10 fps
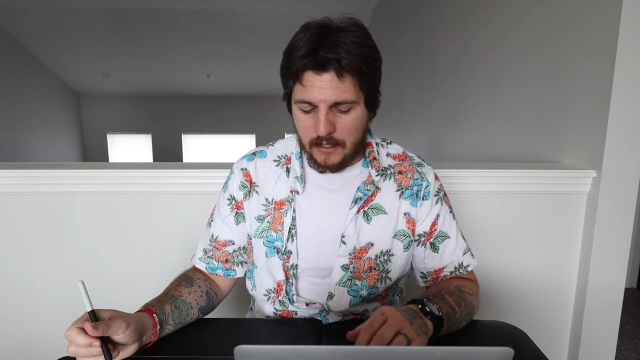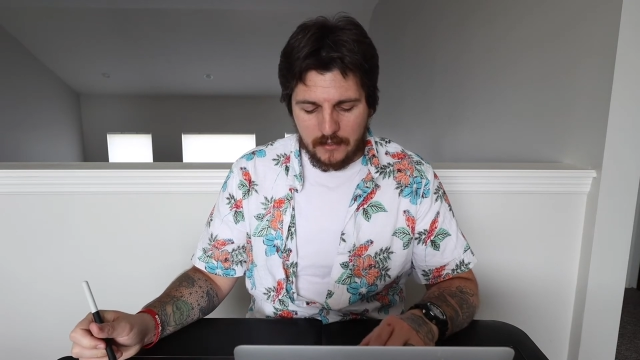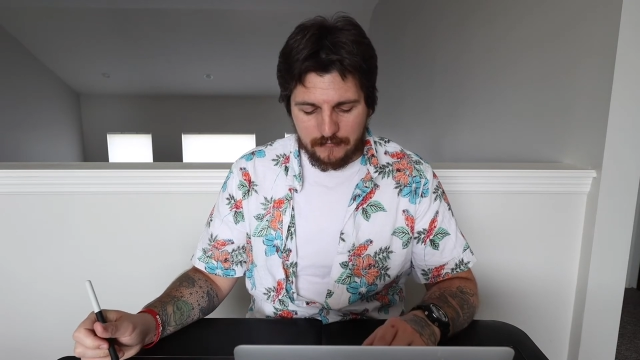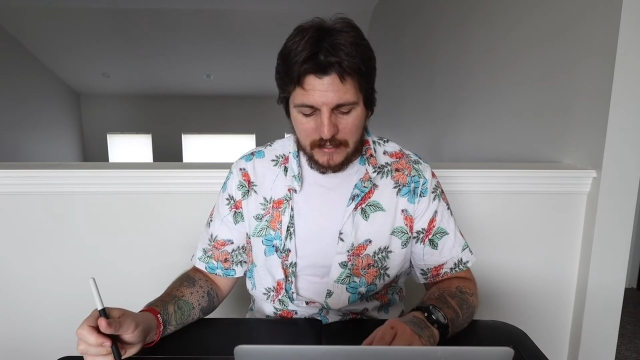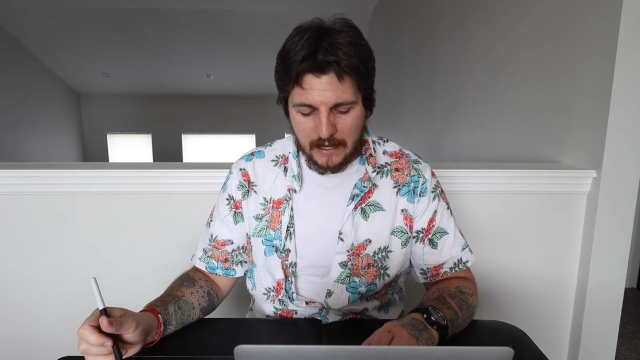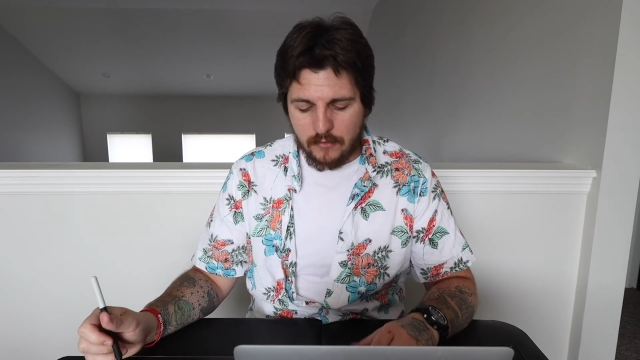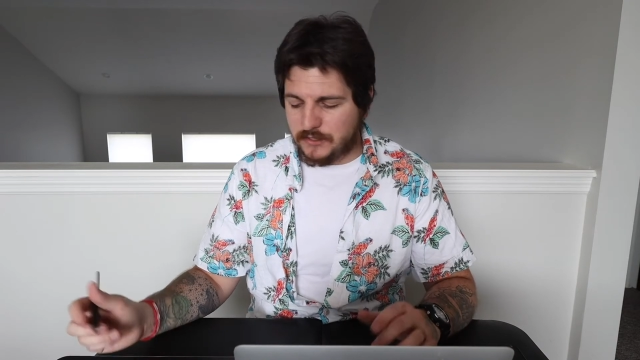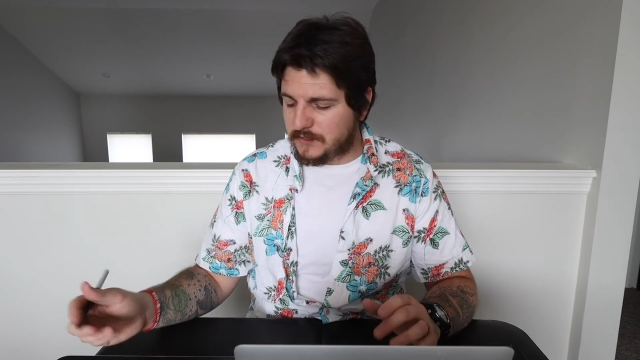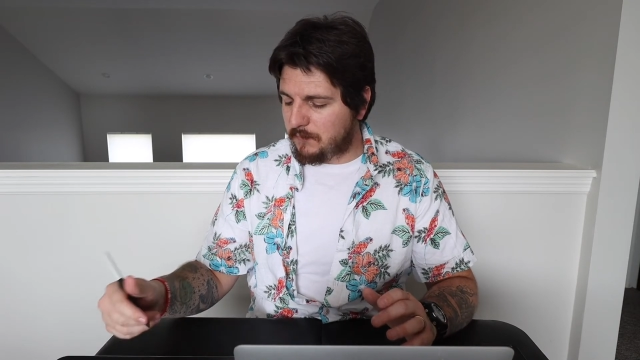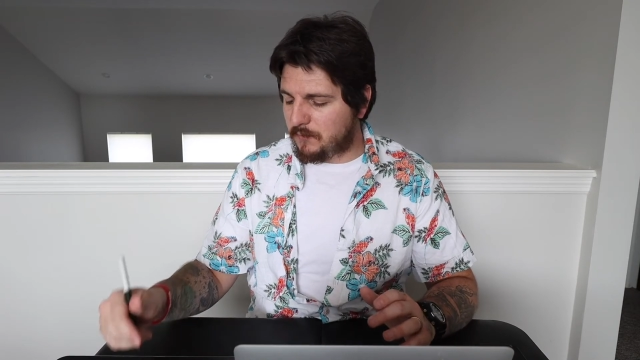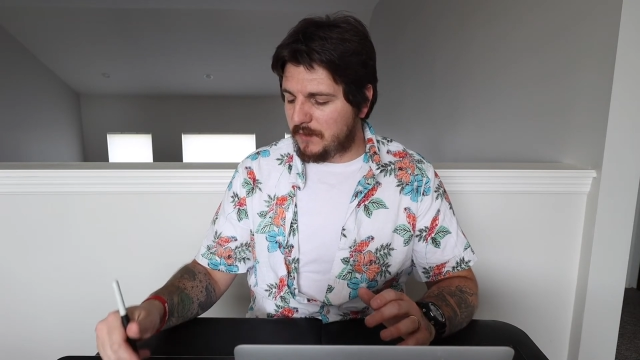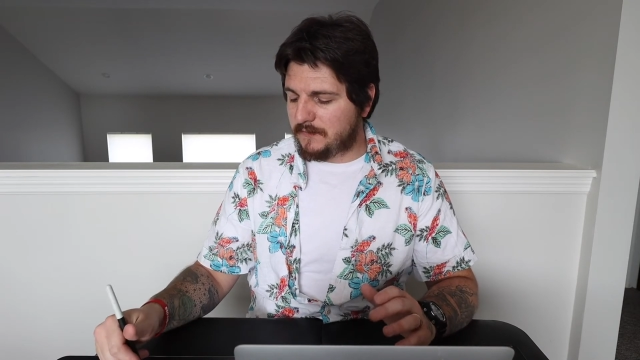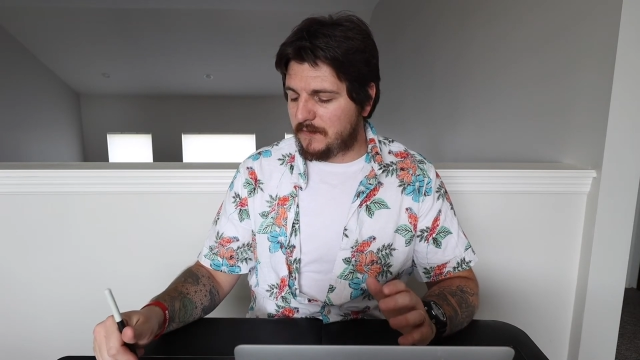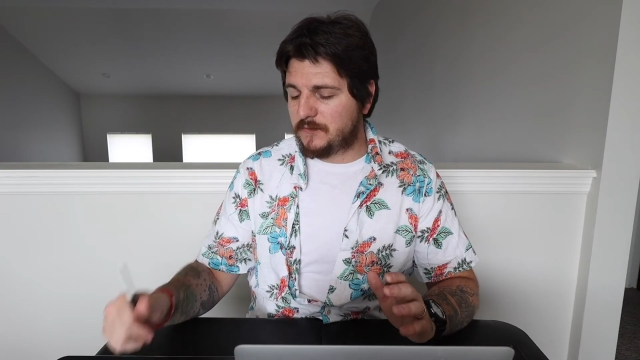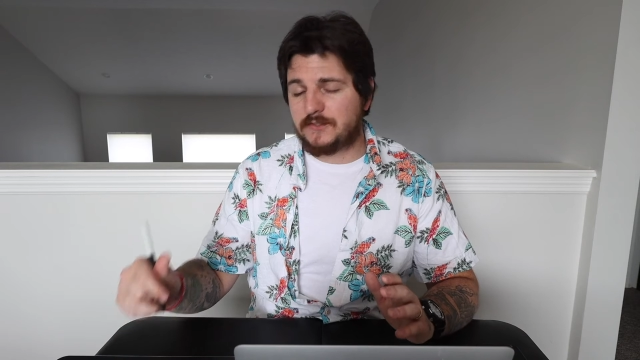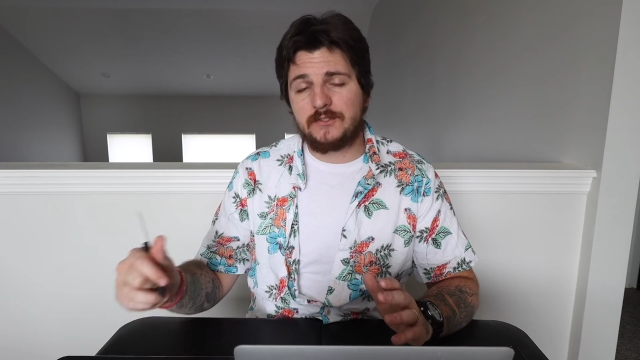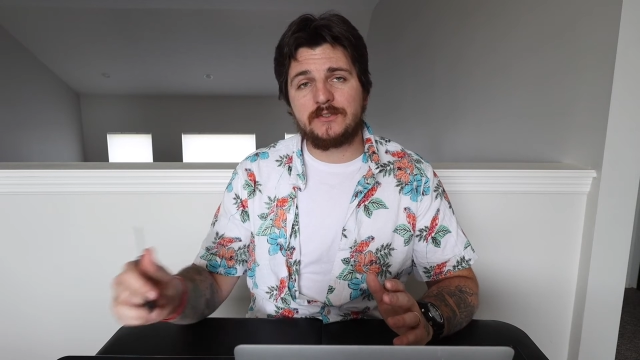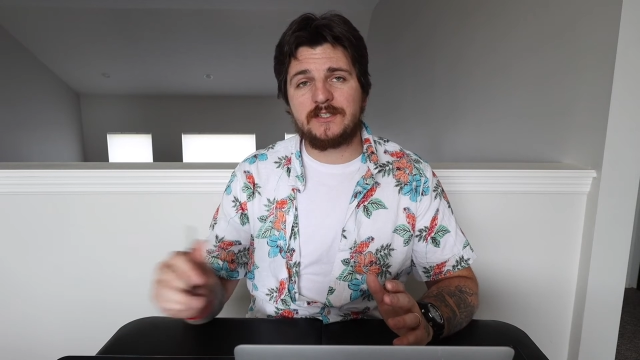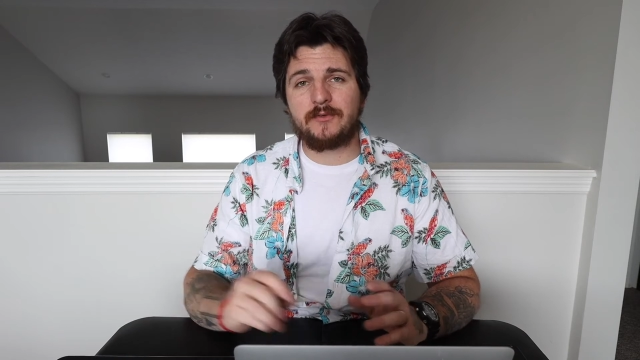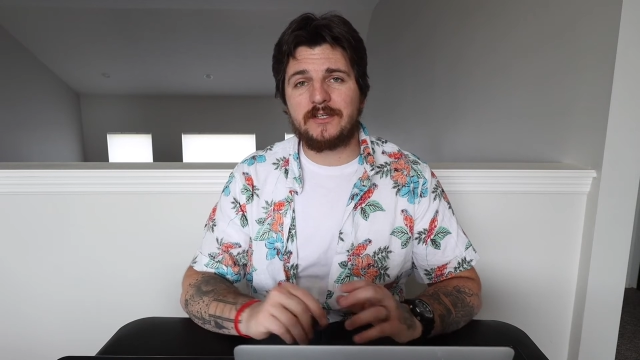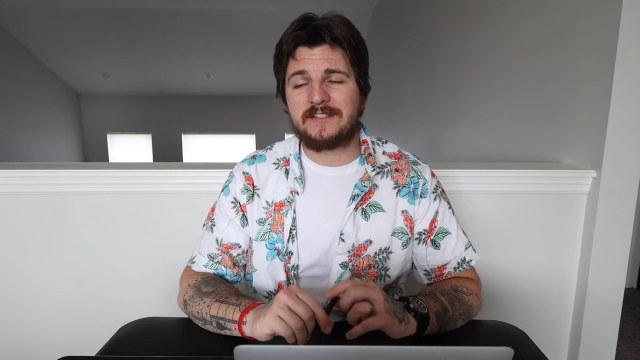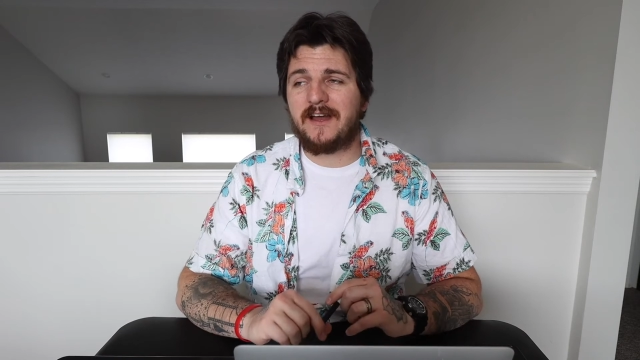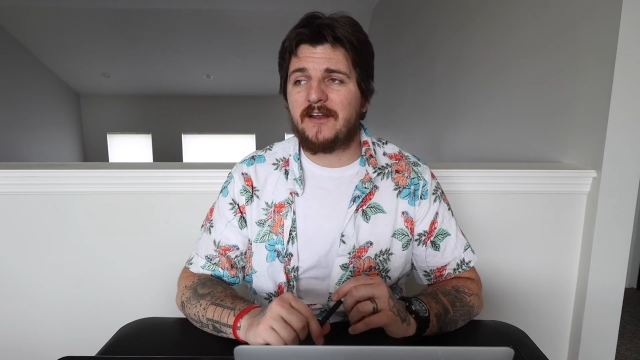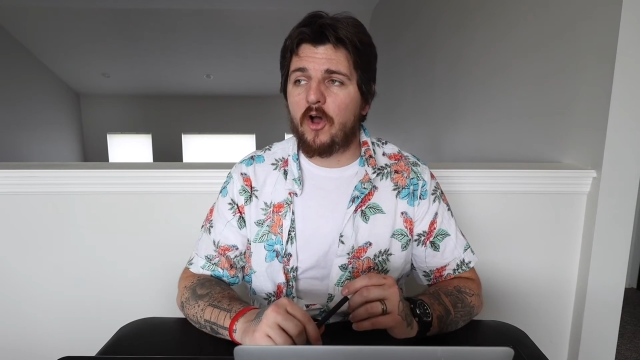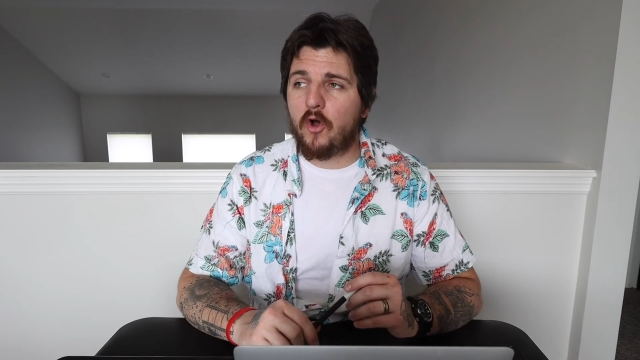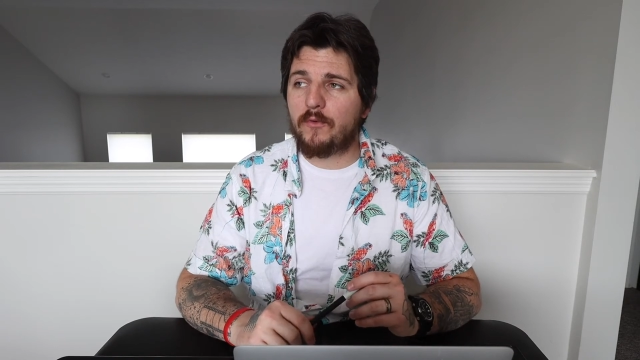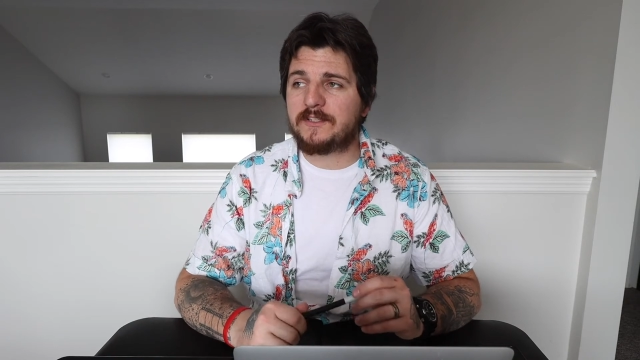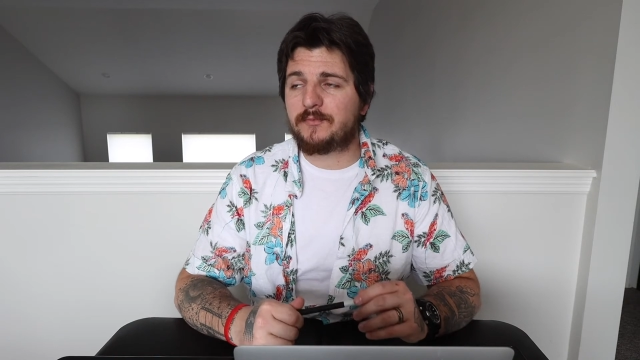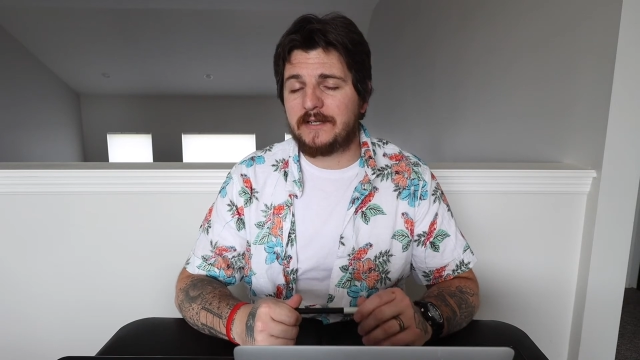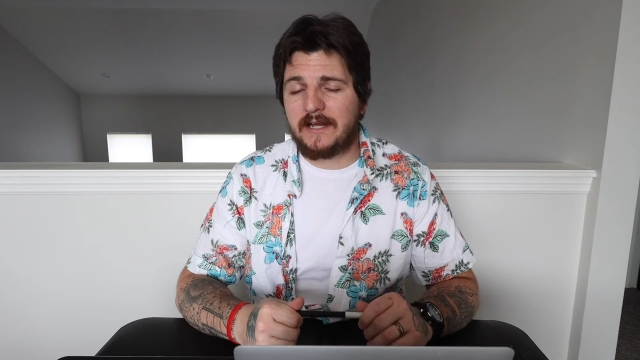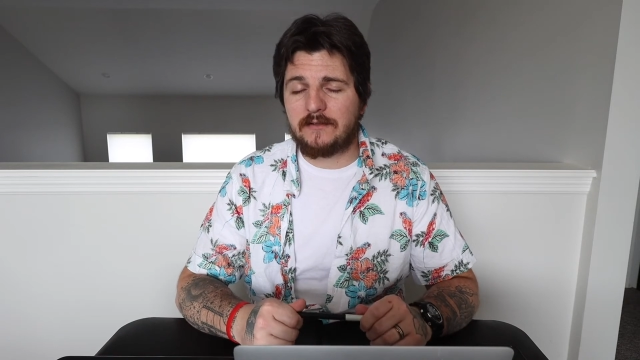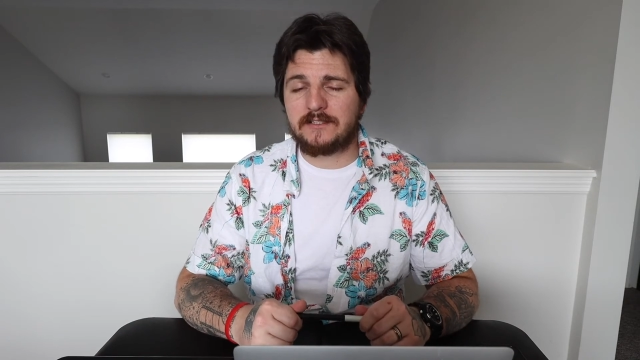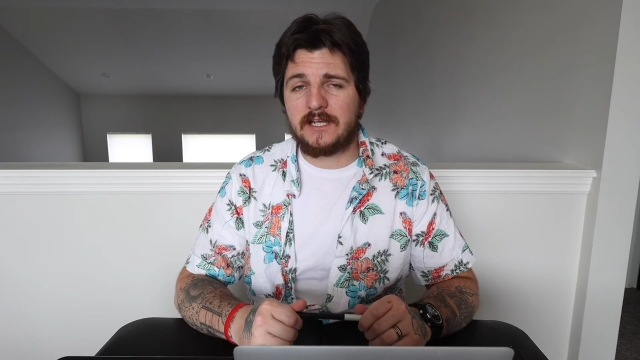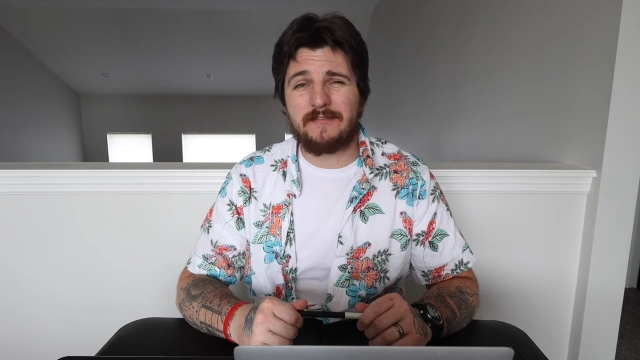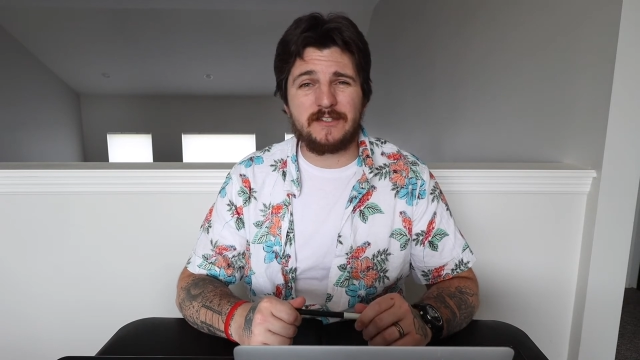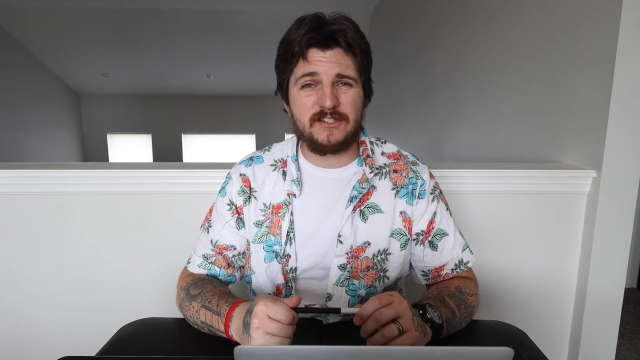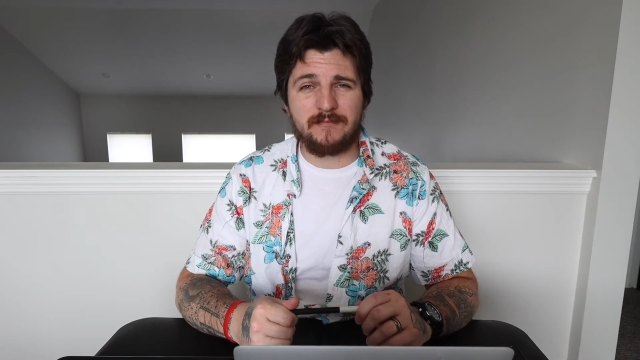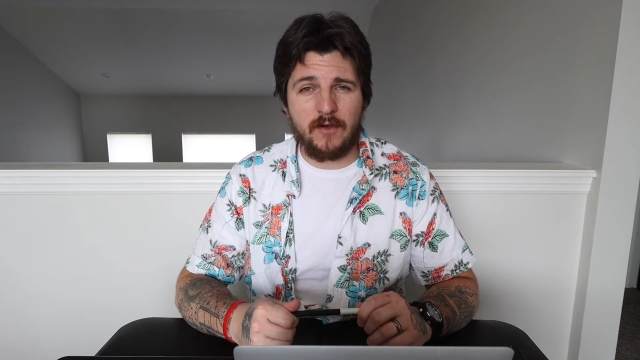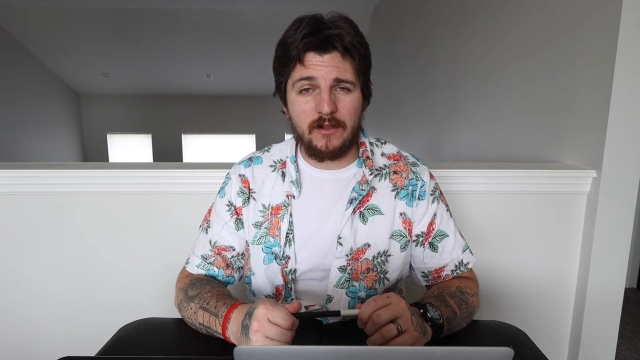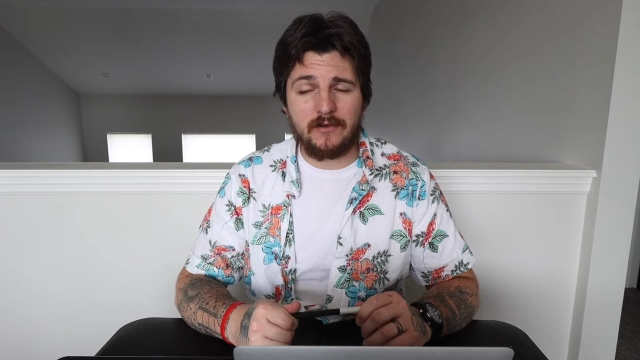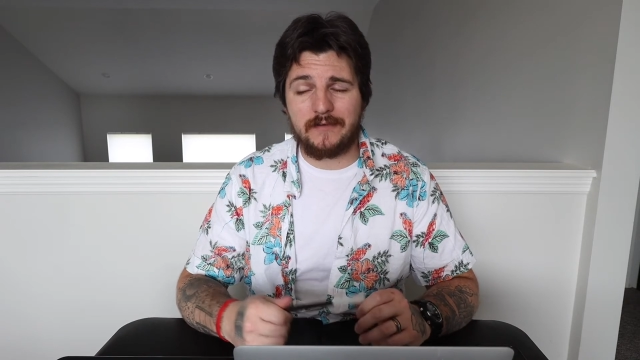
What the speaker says: For now, just keep in mind that the tsu symbol is not always pronounced if it's smaller.